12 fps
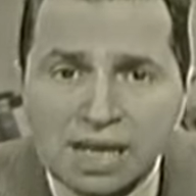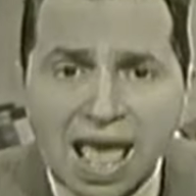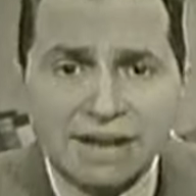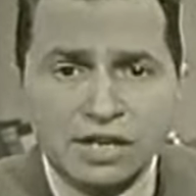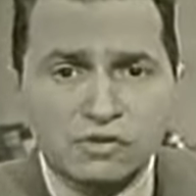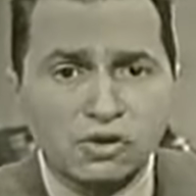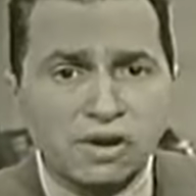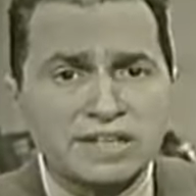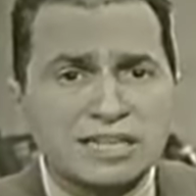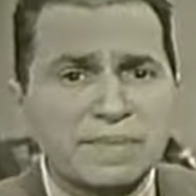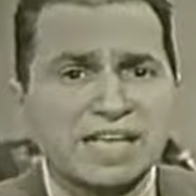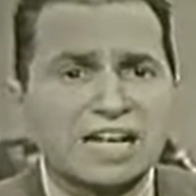And in drawing
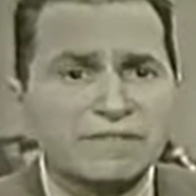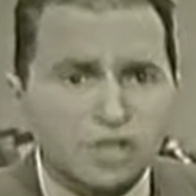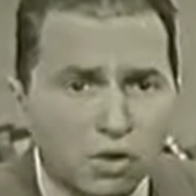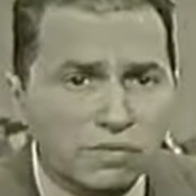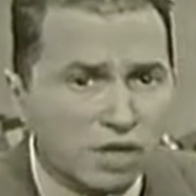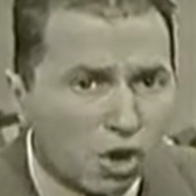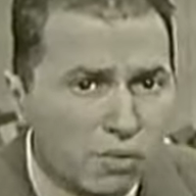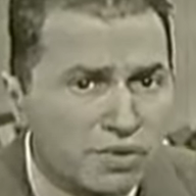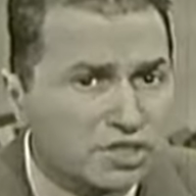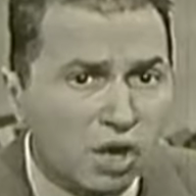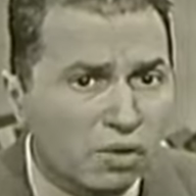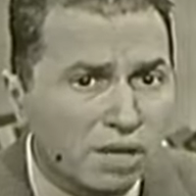something out of his own, own
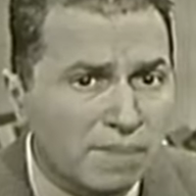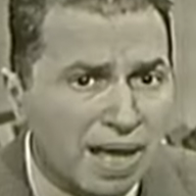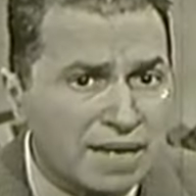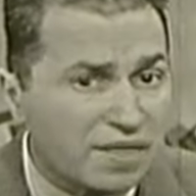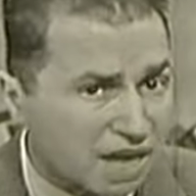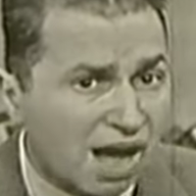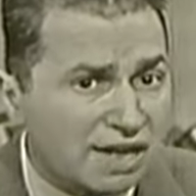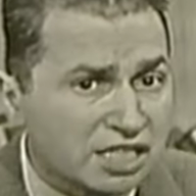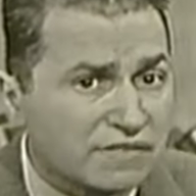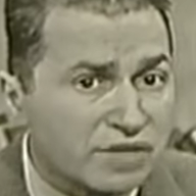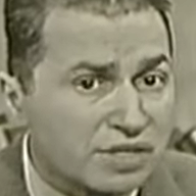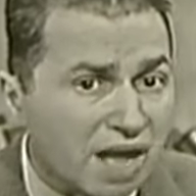soul or mind, the
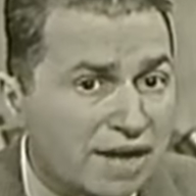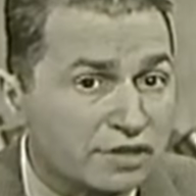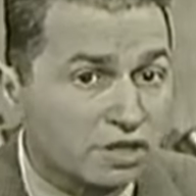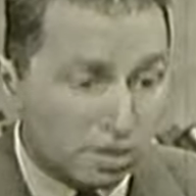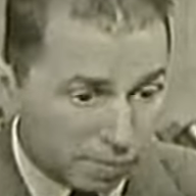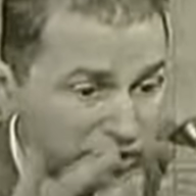artist, if he's an artist,